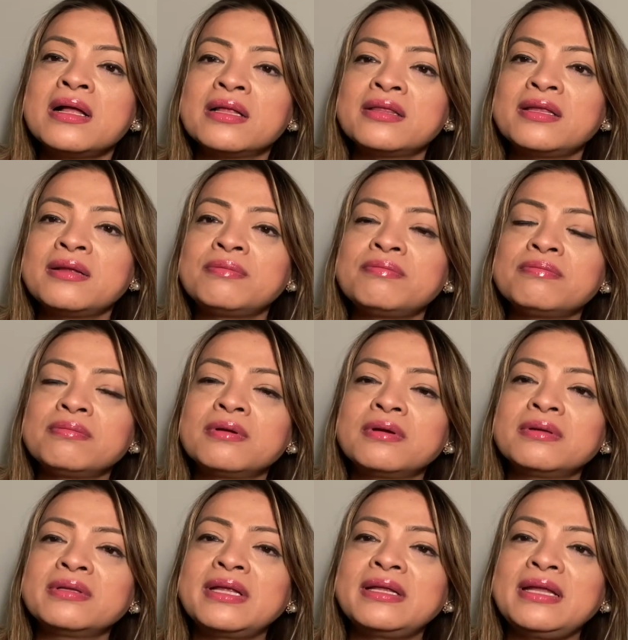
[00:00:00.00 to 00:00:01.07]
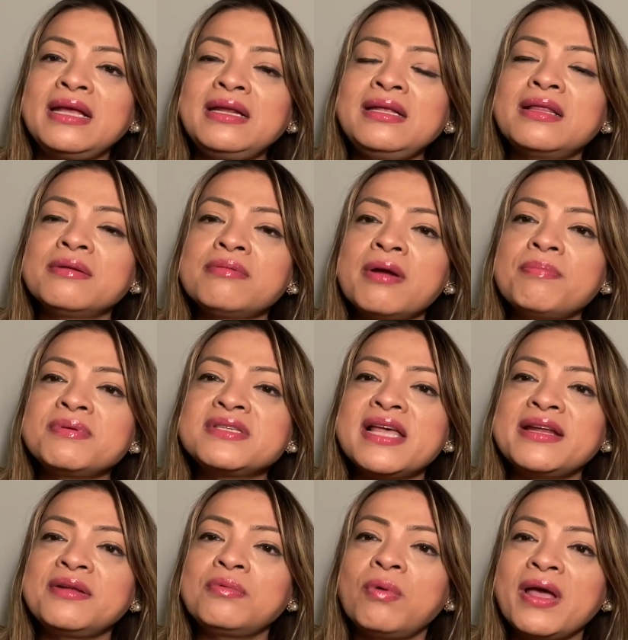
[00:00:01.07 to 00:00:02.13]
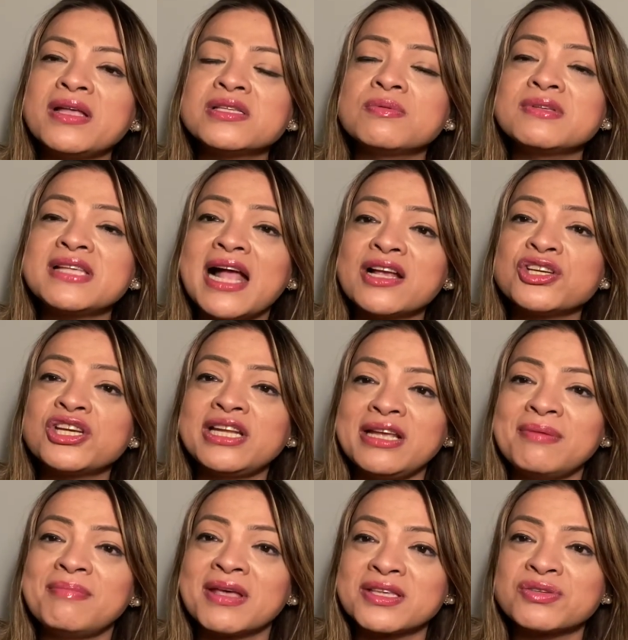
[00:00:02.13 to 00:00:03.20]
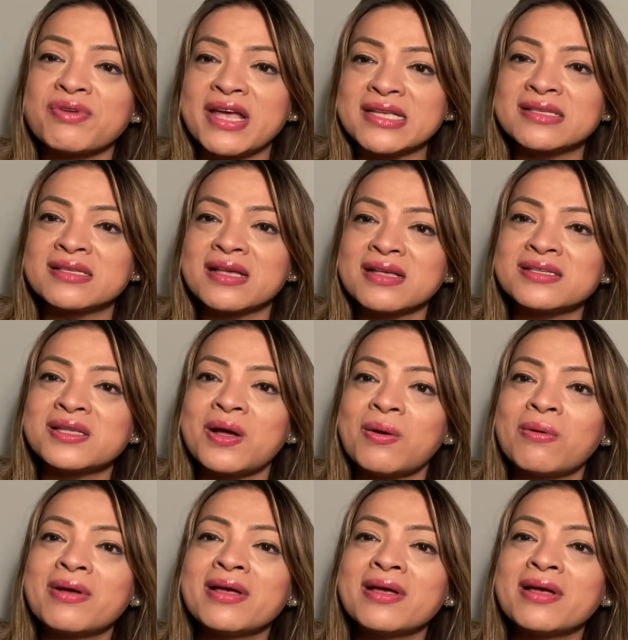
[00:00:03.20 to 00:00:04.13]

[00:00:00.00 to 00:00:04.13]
the lady that represented Wales was actually a mixed race. So